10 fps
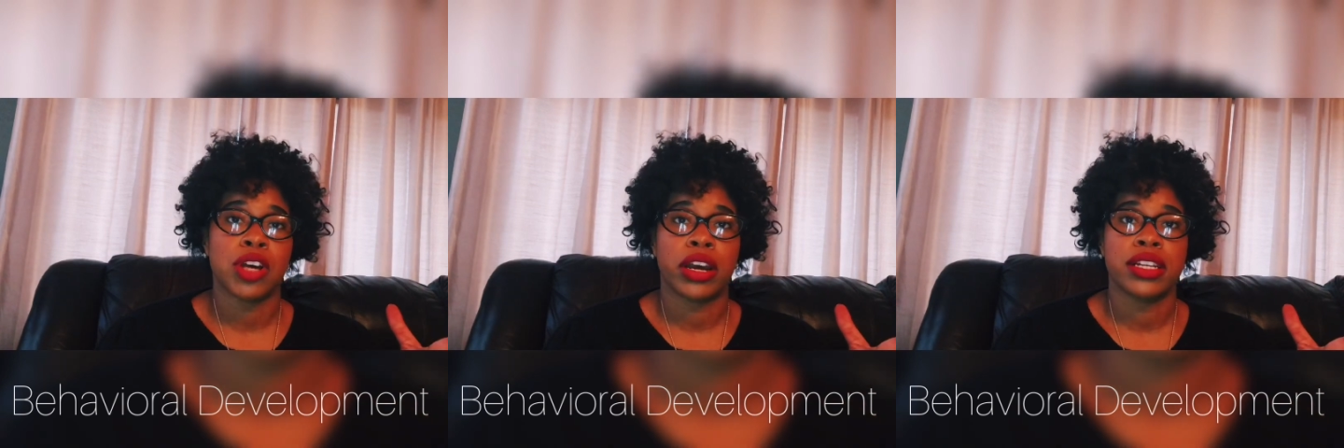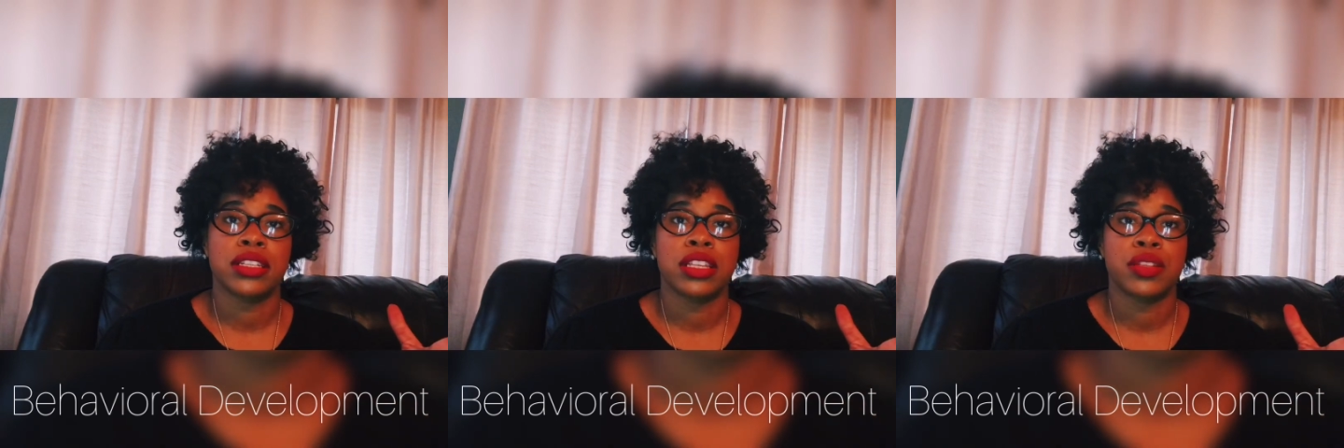
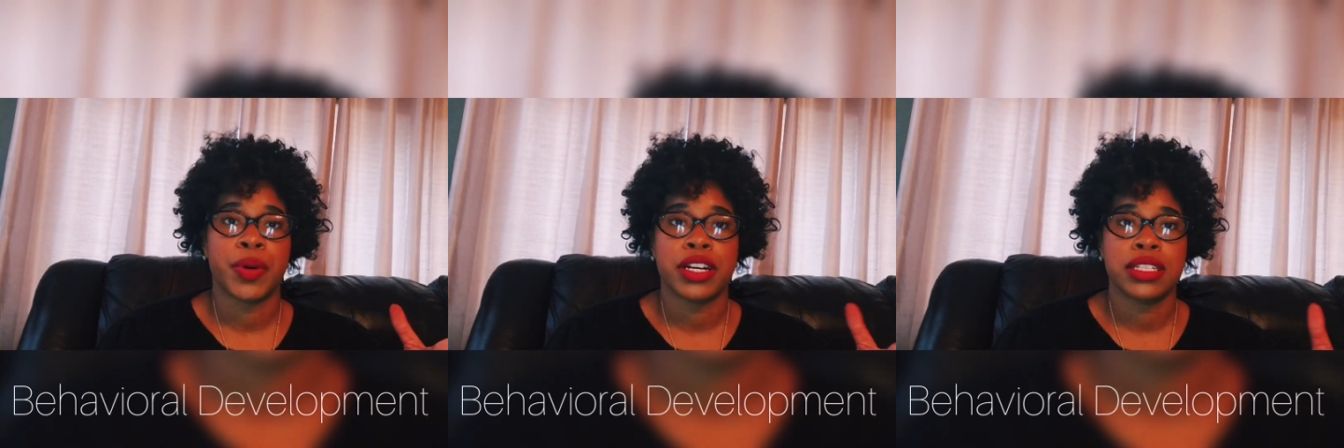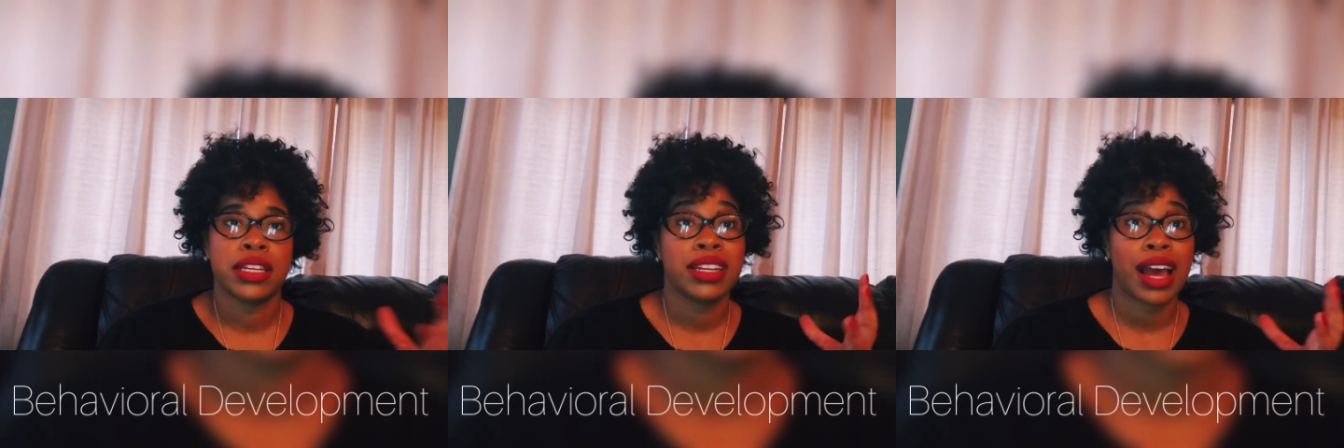talking to this
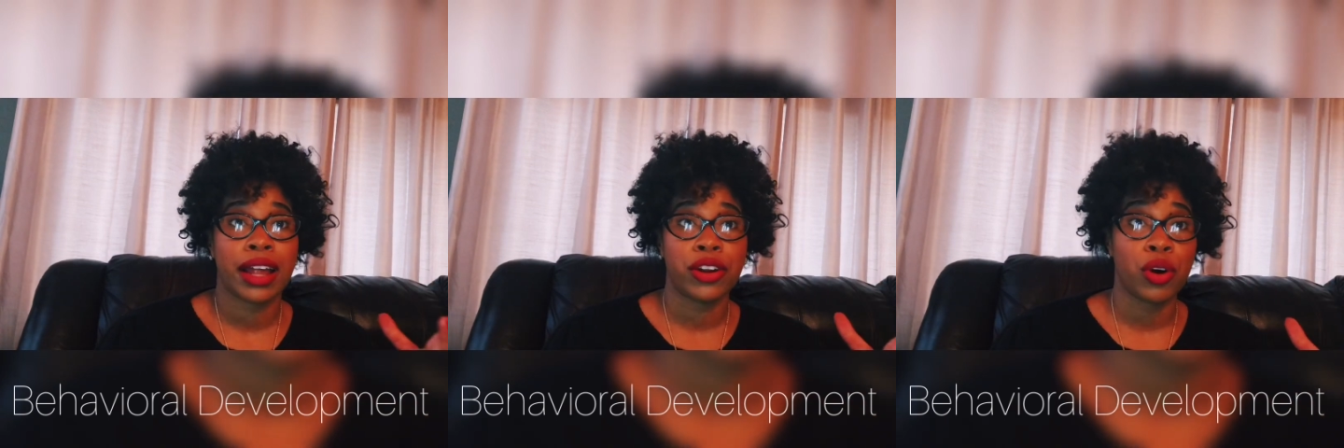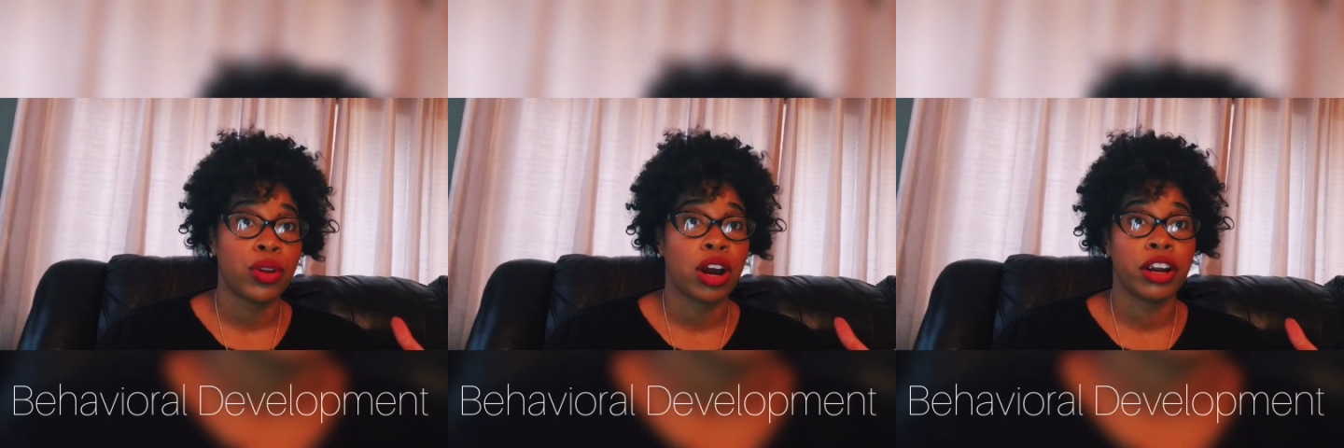person, I
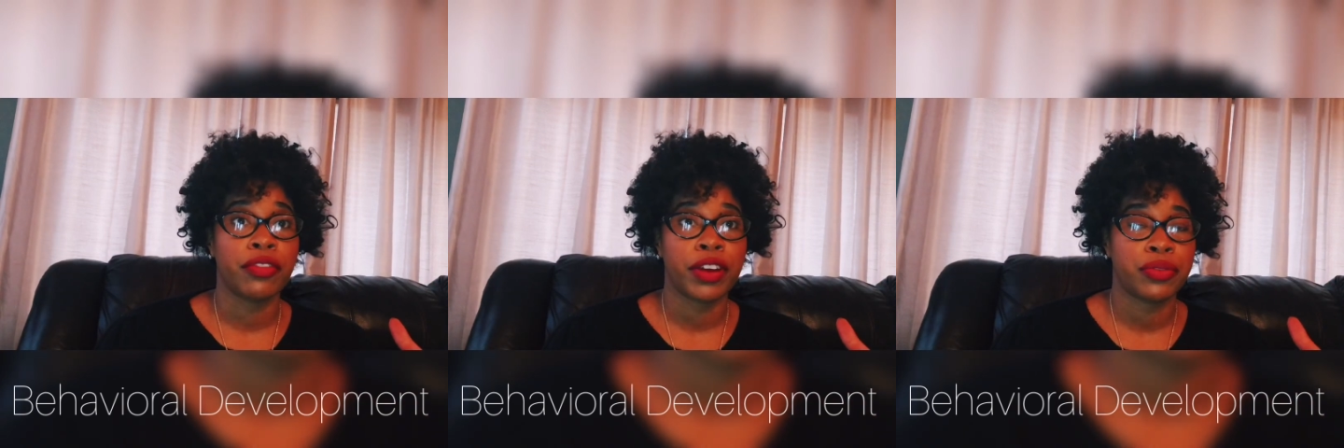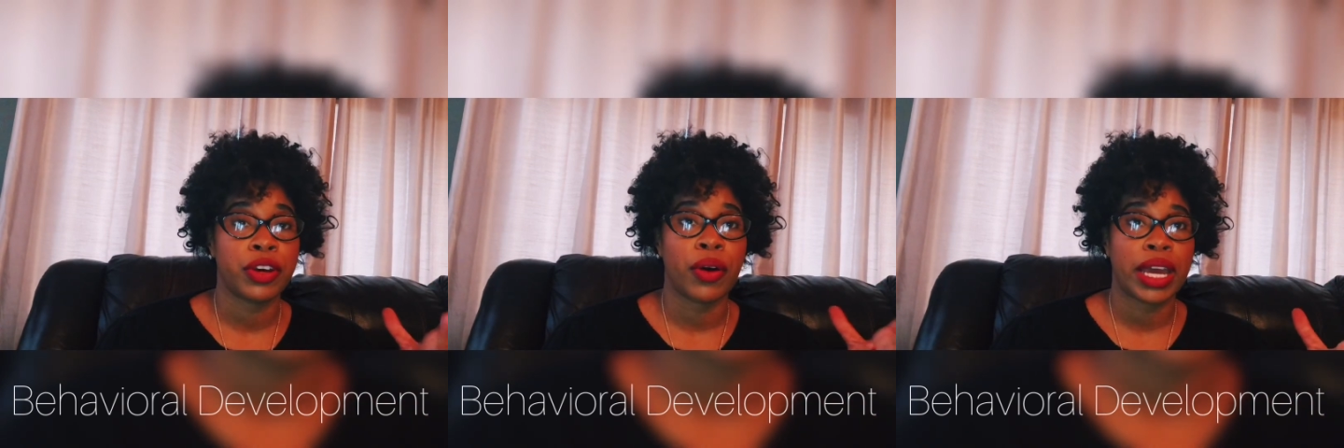no longer
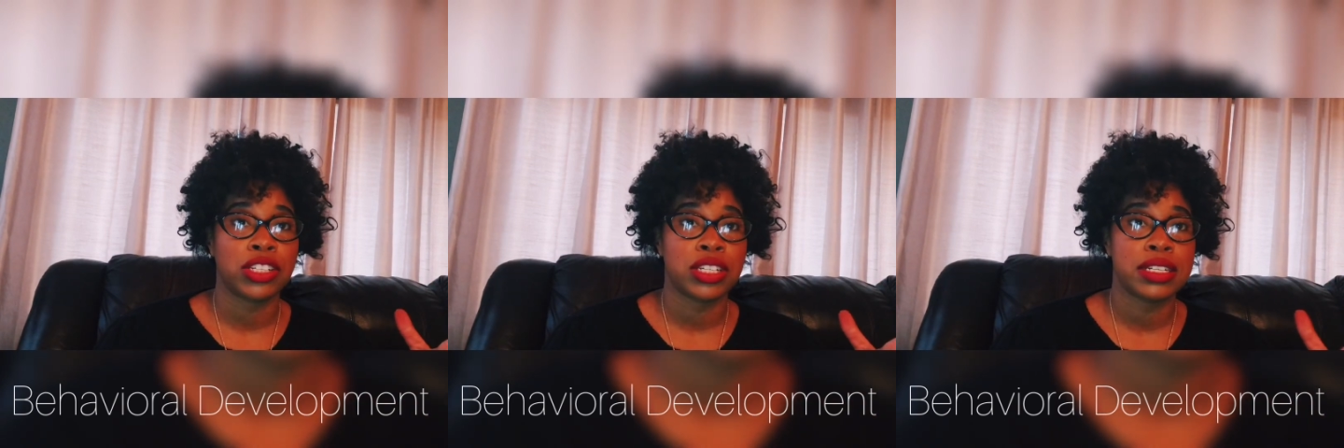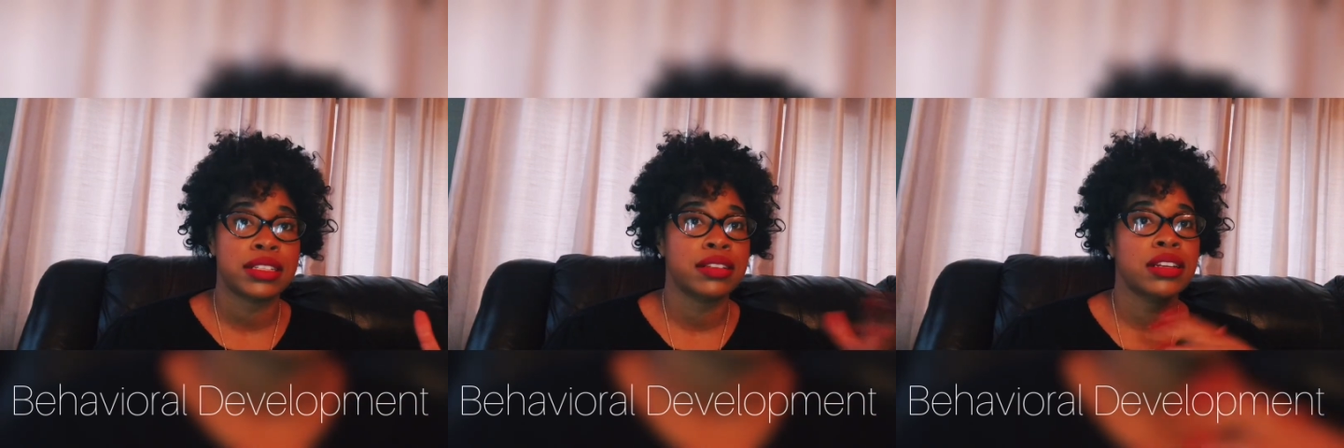feel anxious.